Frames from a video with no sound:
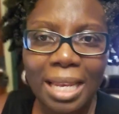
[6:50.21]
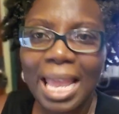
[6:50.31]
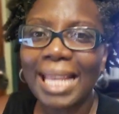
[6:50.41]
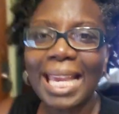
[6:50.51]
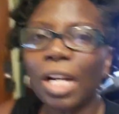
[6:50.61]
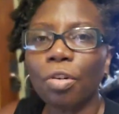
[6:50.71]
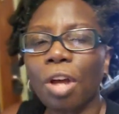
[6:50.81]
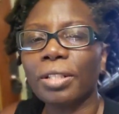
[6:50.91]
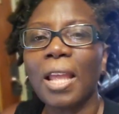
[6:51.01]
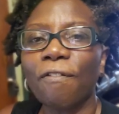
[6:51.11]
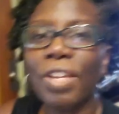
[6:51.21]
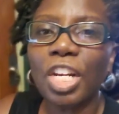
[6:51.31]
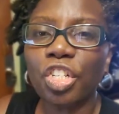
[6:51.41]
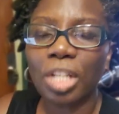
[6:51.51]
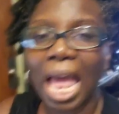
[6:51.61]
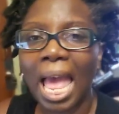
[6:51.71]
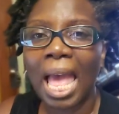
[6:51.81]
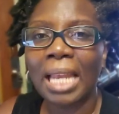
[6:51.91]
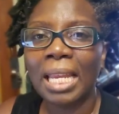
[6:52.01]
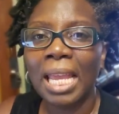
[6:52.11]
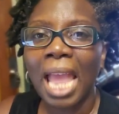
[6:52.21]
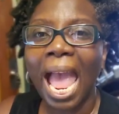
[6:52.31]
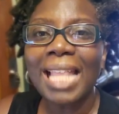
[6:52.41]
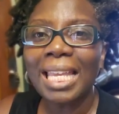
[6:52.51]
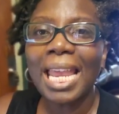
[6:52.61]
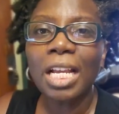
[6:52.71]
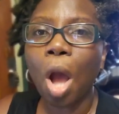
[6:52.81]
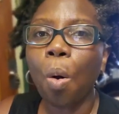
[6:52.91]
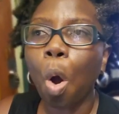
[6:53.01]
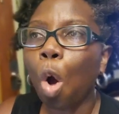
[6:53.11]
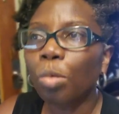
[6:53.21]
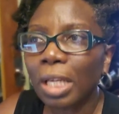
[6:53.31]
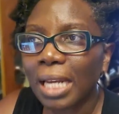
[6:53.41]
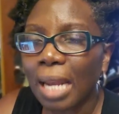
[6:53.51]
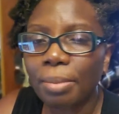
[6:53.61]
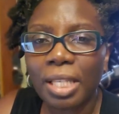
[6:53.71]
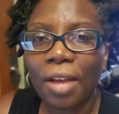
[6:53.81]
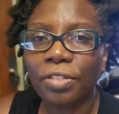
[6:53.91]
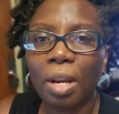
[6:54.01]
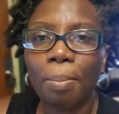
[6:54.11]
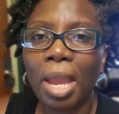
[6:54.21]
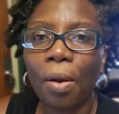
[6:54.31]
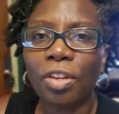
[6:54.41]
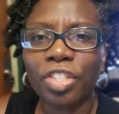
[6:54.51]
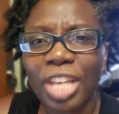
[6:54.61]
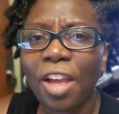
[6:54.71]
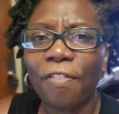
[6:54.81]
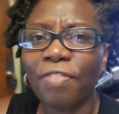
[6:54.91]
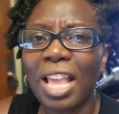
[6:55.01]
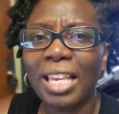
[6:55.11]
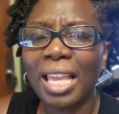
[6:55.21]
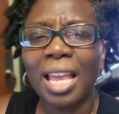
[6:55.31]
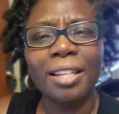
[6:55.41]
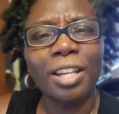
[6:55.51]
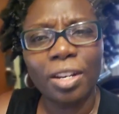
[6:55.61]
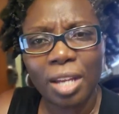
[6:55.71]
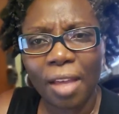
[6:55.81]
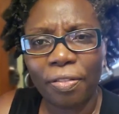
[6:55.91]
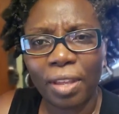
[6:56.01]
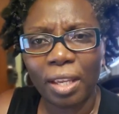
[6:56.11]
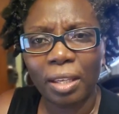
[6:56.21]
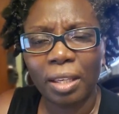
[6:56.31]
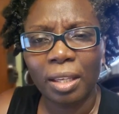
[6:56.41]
get across that finish line, and then they go home looking at themselves in the mirror, still thinking they're nothing.